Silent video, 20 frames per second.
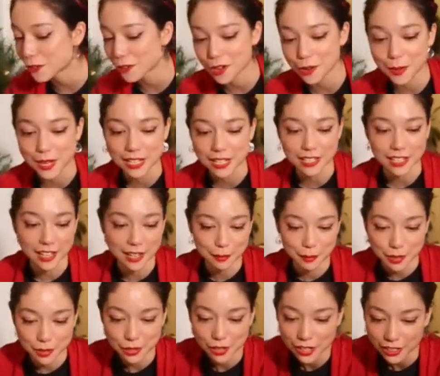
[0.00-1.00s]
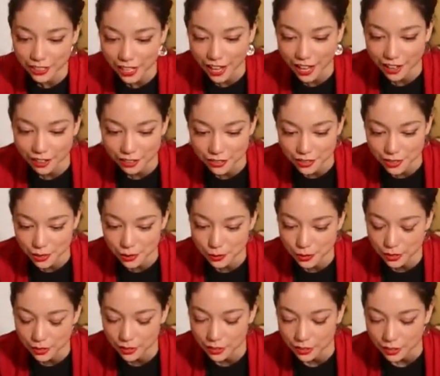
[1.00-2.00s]
to your ornament. I'm gonna draw a cat on
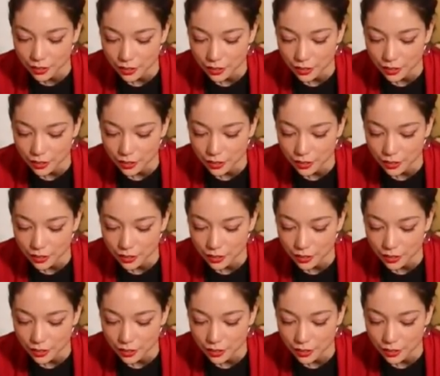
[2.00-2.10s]
this one.